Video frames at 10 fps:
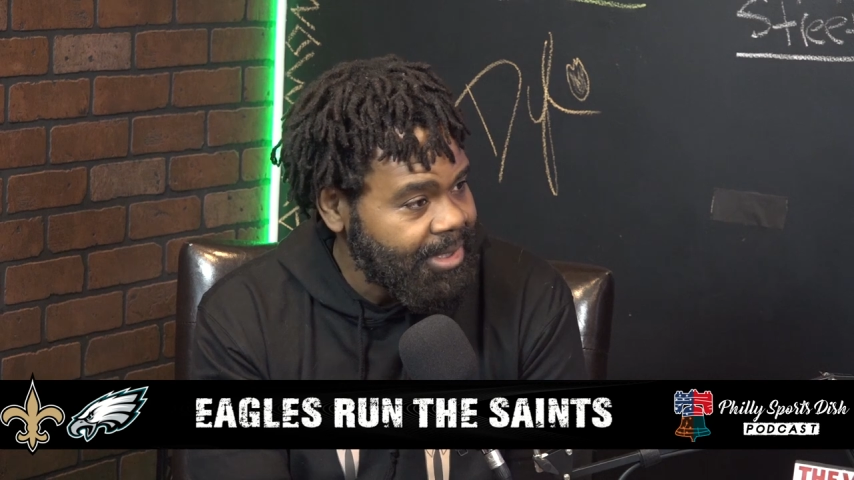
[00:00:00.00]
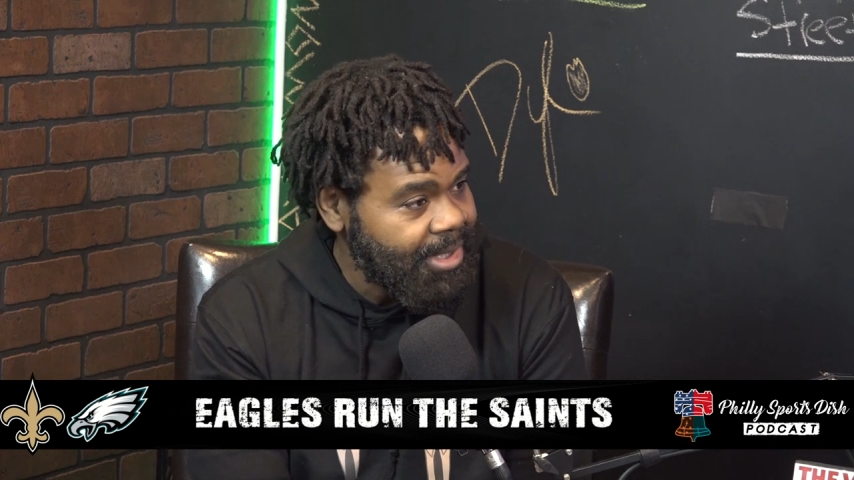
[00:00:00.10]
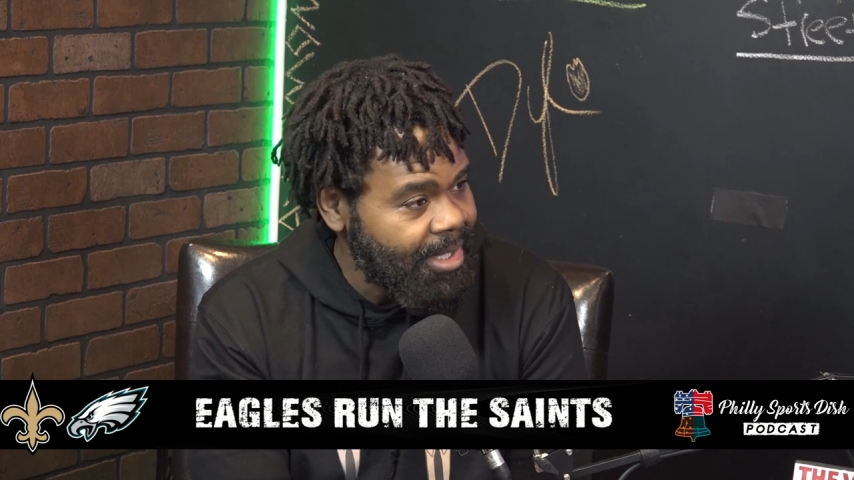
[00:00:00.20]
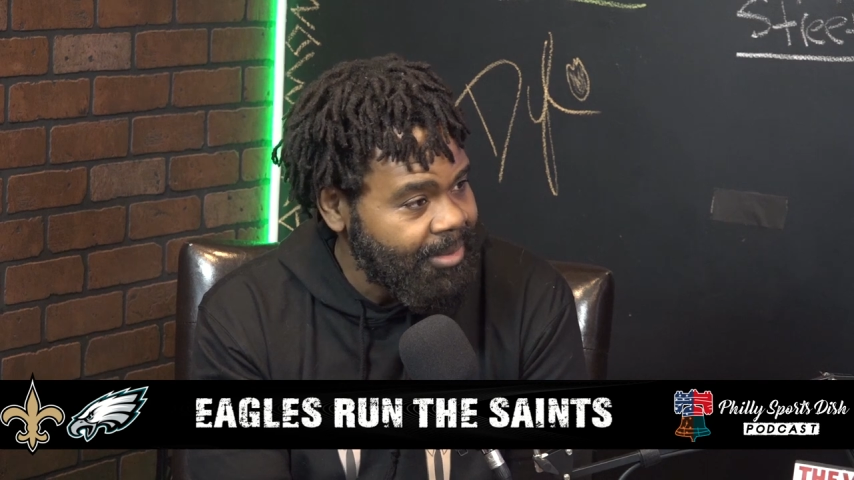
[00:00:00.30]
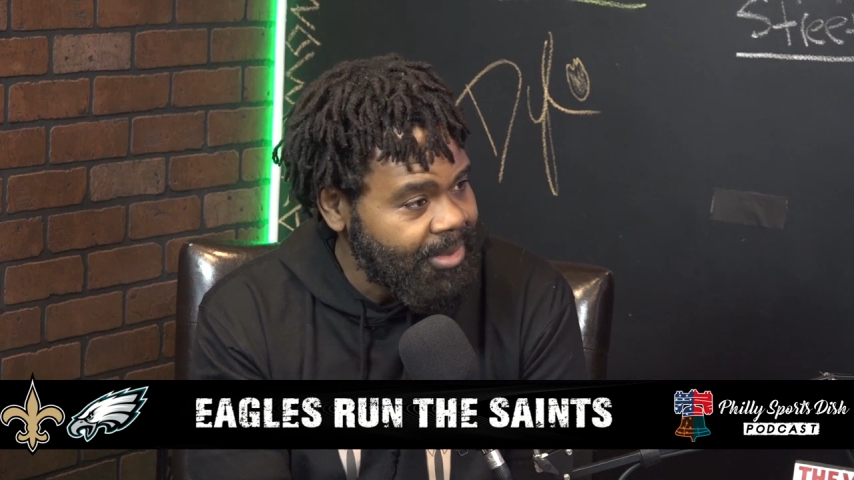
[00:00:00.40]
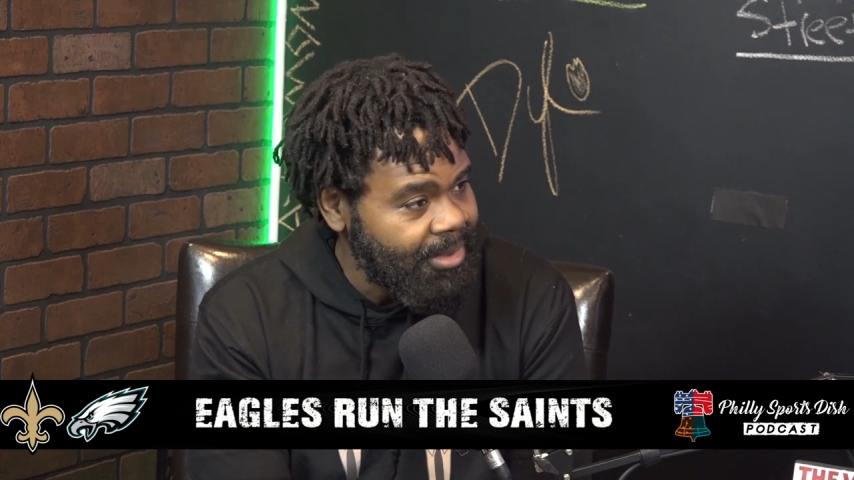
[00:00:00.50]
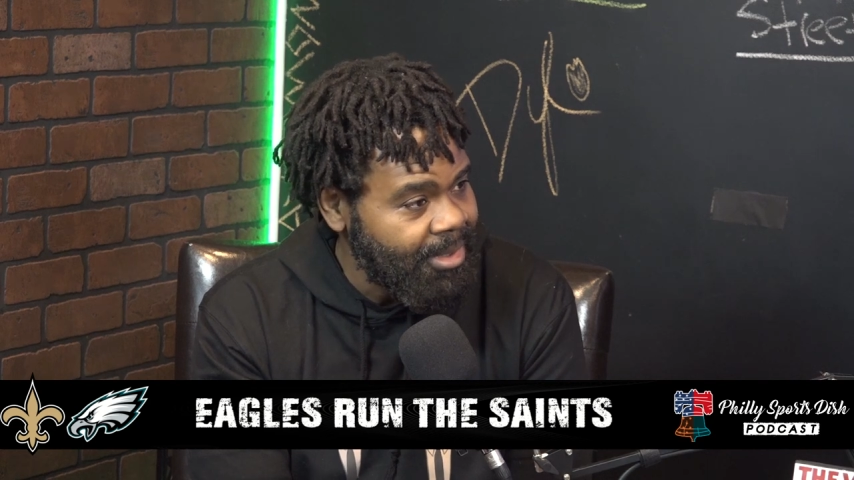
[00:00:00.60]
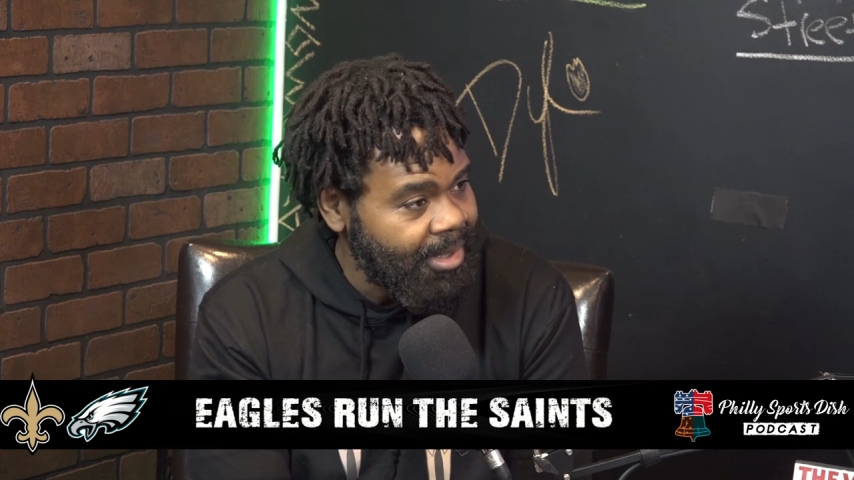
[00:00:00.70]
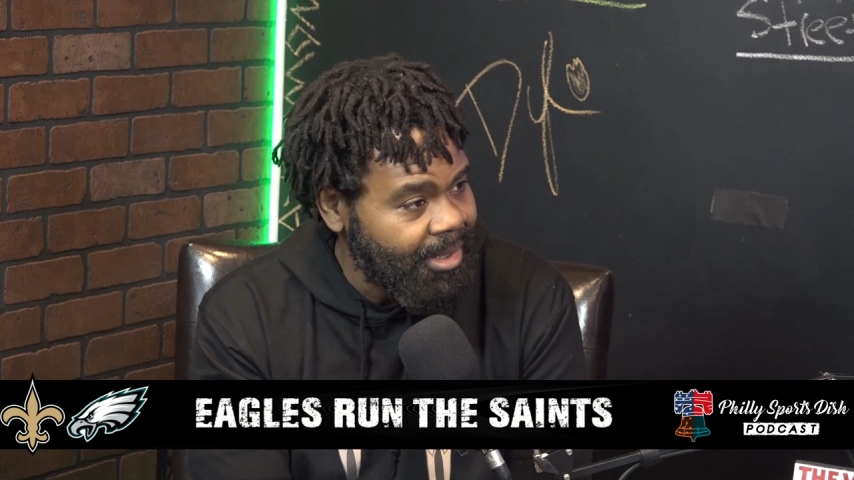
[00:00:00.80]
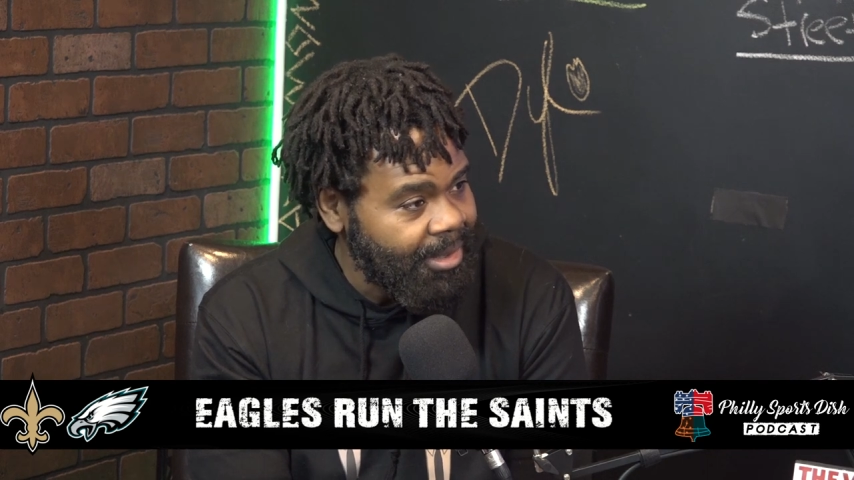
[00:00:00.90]
six games of the
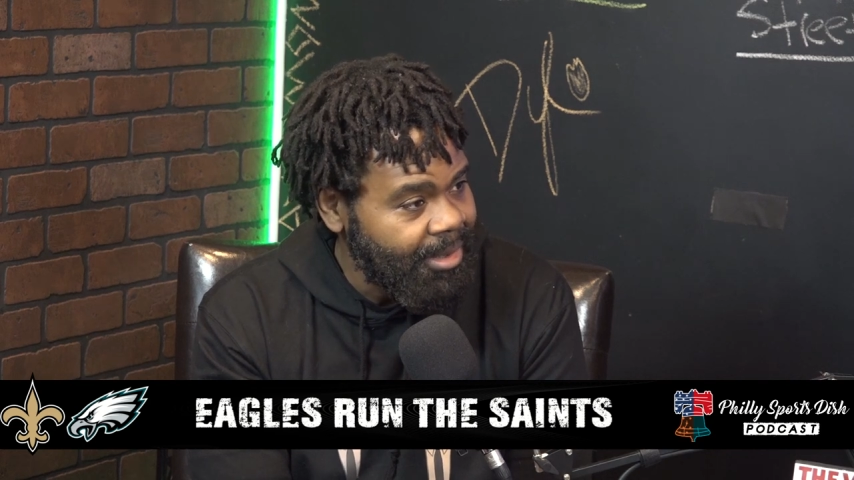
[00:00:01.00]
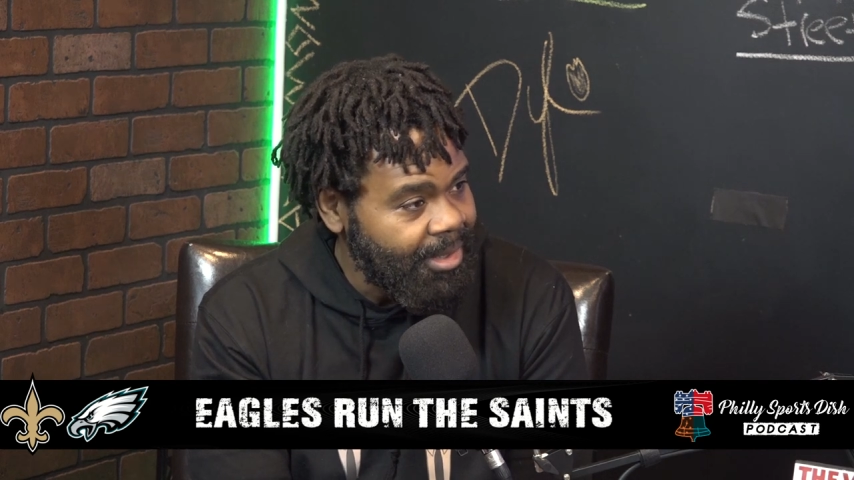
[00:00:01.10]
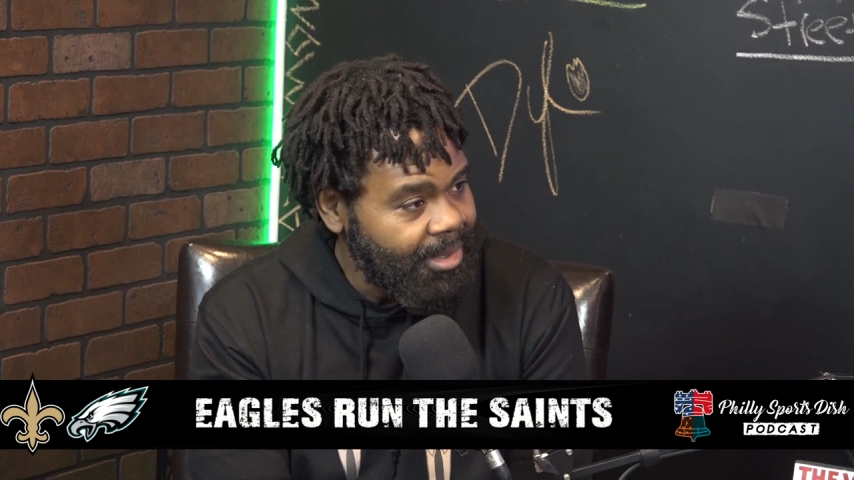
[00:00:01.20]
year